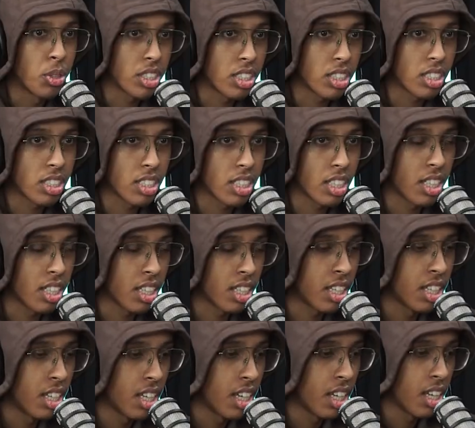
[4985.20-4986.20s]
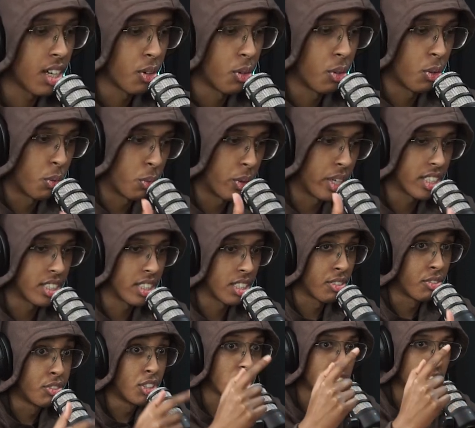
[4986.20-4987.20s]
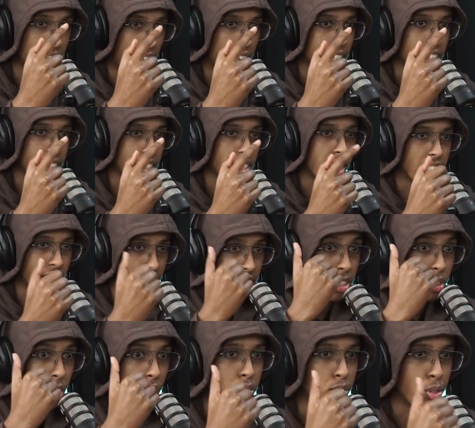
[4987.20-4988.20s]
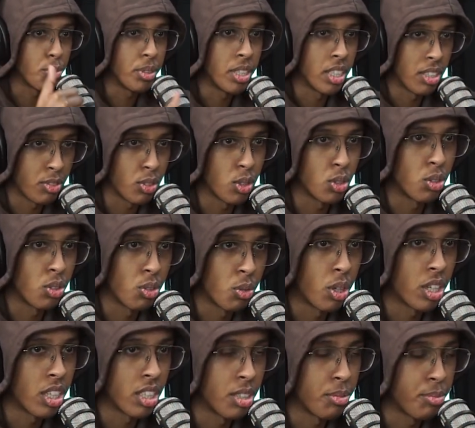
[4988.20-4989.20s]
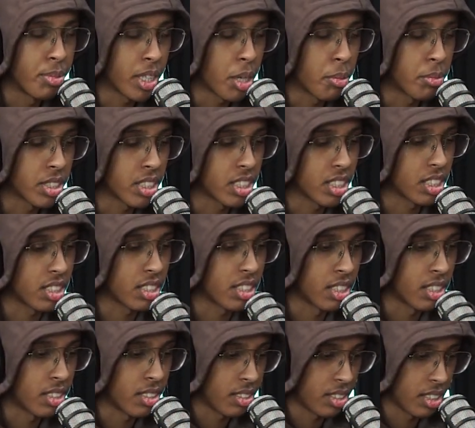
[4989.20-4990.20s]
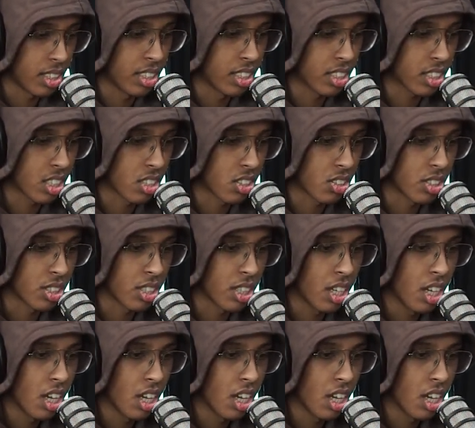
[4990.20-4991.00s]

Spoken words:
Which is where the first asset is that you have to be if you want to become a citizen in this country.